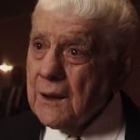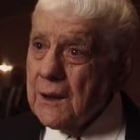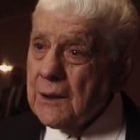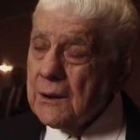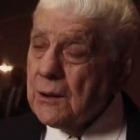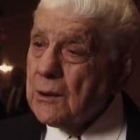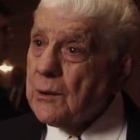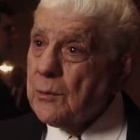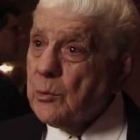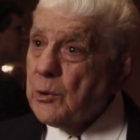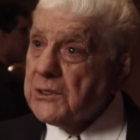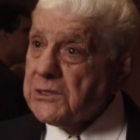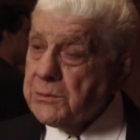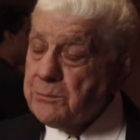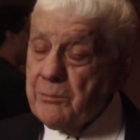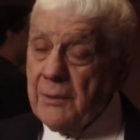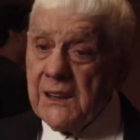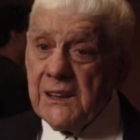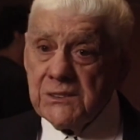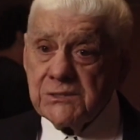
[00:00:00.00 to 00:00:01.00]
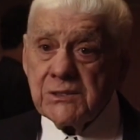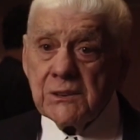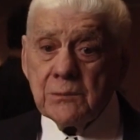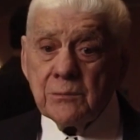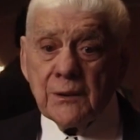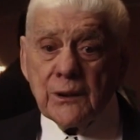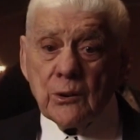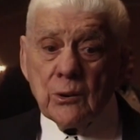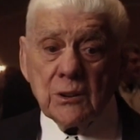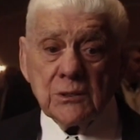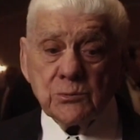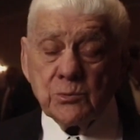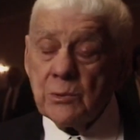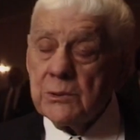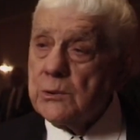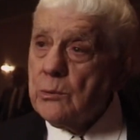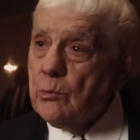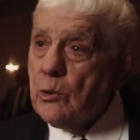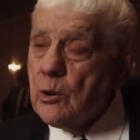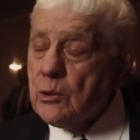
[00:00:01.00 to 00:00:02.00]
And it was amazing because
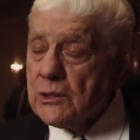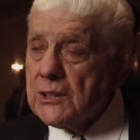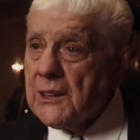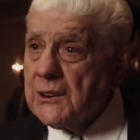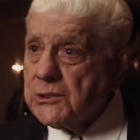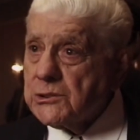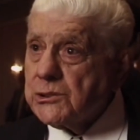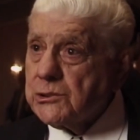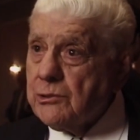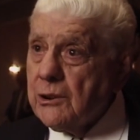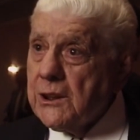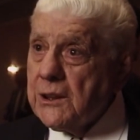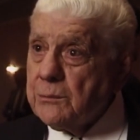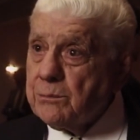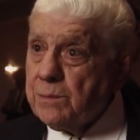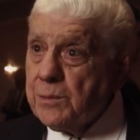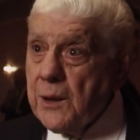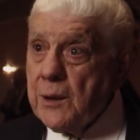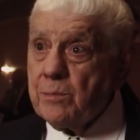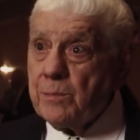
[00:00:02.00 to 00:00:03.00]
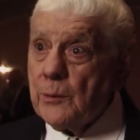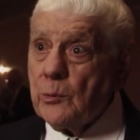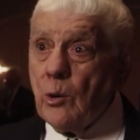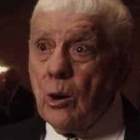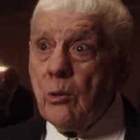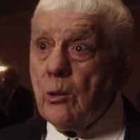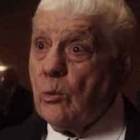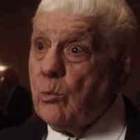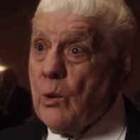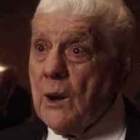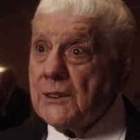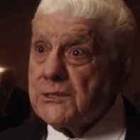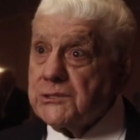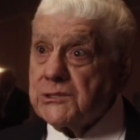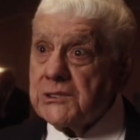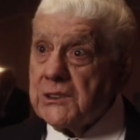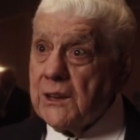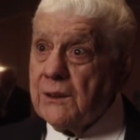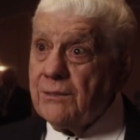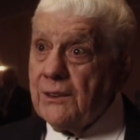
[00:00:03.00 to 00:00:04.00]
when you walk down the street, people all watch
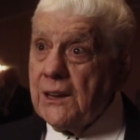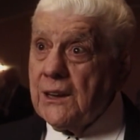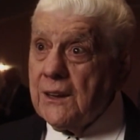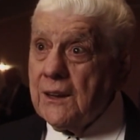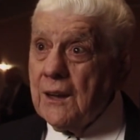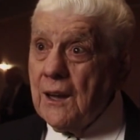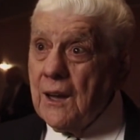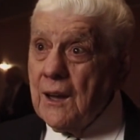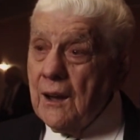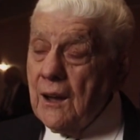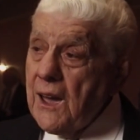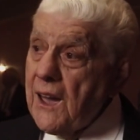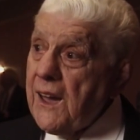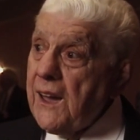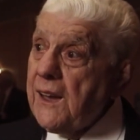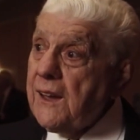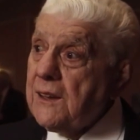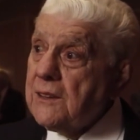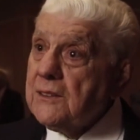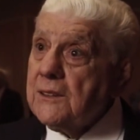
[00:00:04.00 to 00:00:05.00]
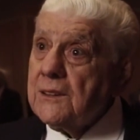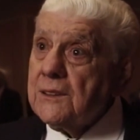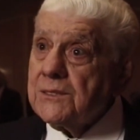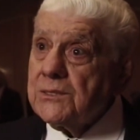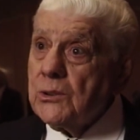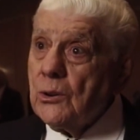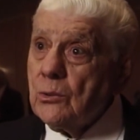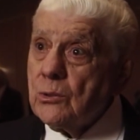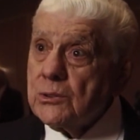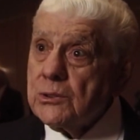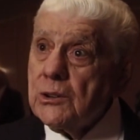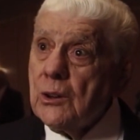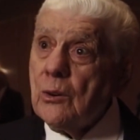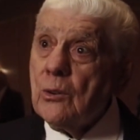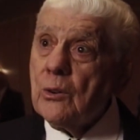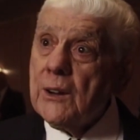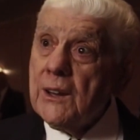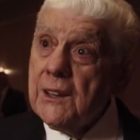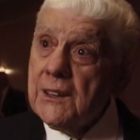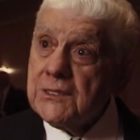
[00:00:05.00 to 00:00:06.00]
TV. Hey, there's
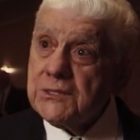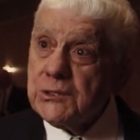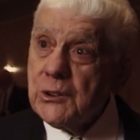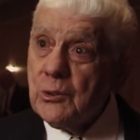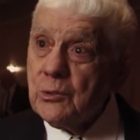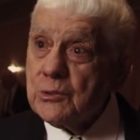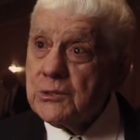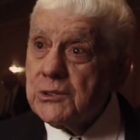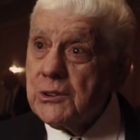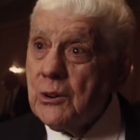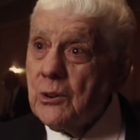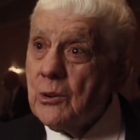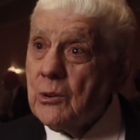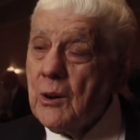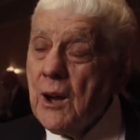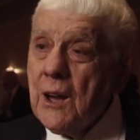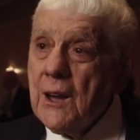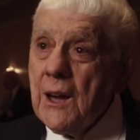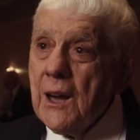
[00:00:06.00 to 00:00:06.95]
so-and-so, here's so-and-so.